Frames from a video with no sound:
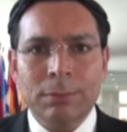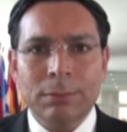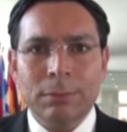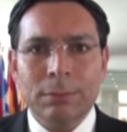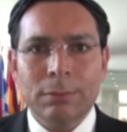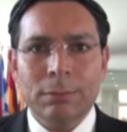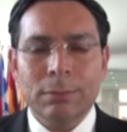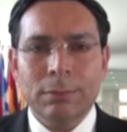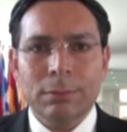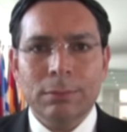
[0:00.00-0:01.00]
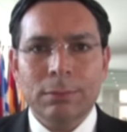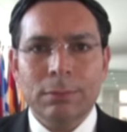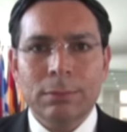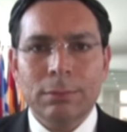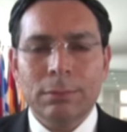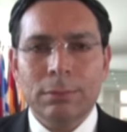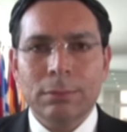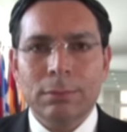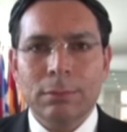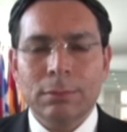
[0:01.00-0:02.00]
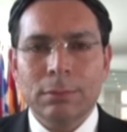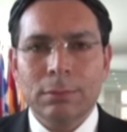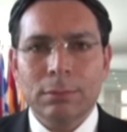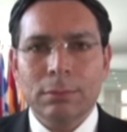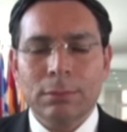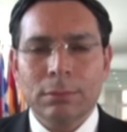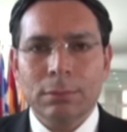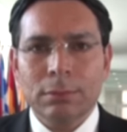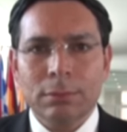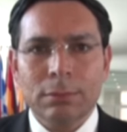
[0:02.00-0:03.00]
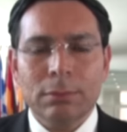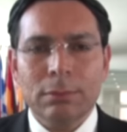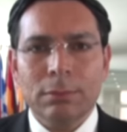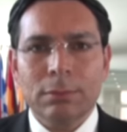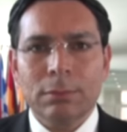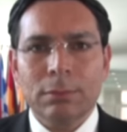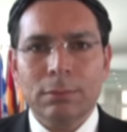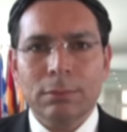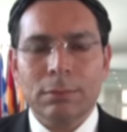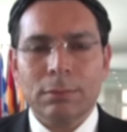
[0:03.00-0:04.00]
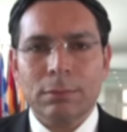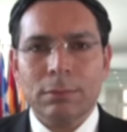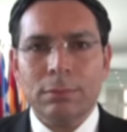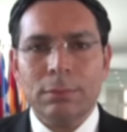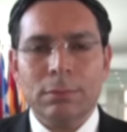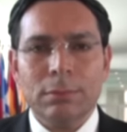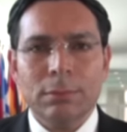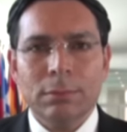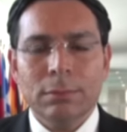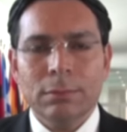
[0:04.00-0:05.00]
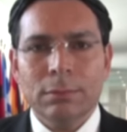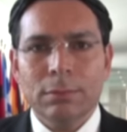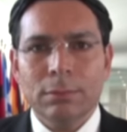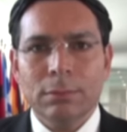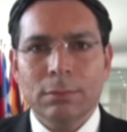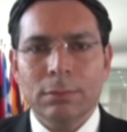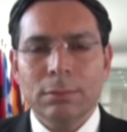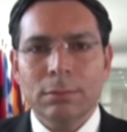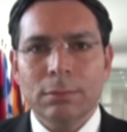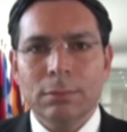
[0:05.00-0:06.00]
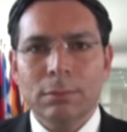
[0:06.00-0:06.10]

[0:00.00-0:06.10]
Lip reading: (silent)